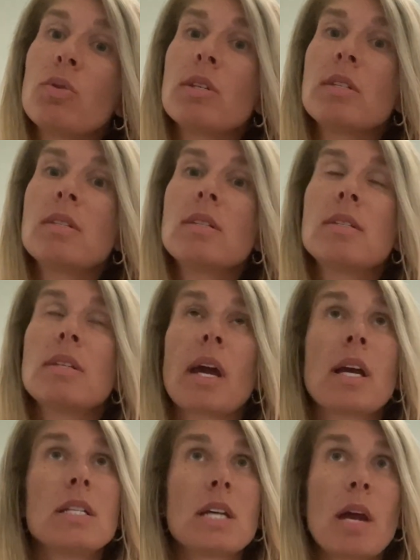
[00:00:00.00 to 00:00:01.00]
This is the
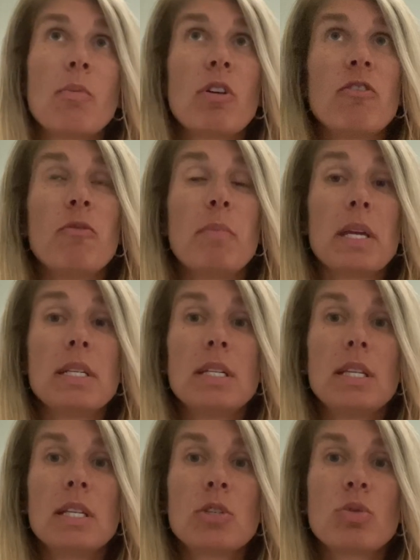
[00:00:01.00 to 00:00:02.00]
second time we've been
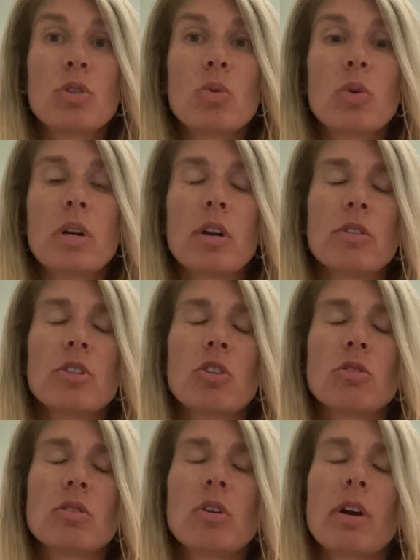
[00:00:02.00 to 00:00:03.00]
to this resort, or
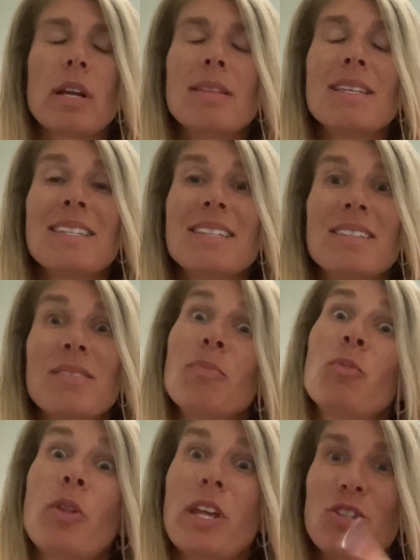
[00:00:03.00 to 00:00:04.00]
sorry, this is,
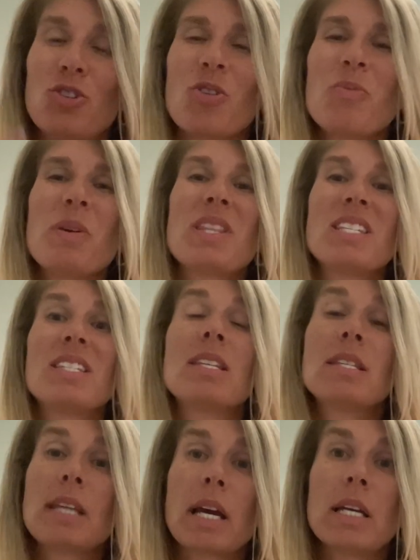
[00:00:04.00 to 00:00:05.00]
well, that's true, but this is
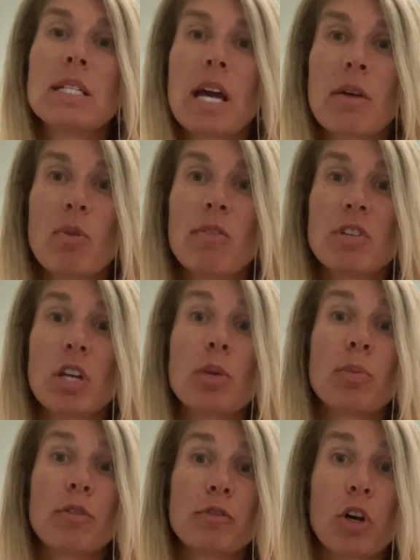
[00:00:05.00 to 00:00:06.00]
the second time we've done the
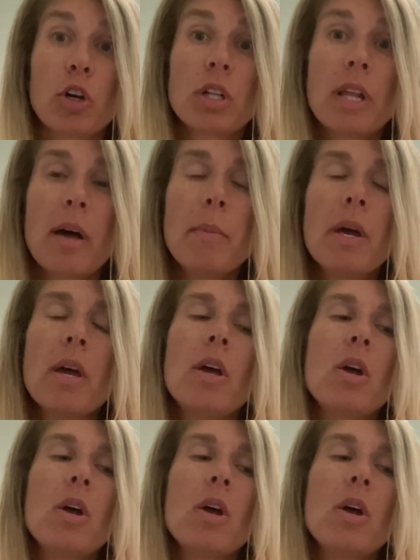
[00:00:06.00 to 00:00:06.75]
preferred club.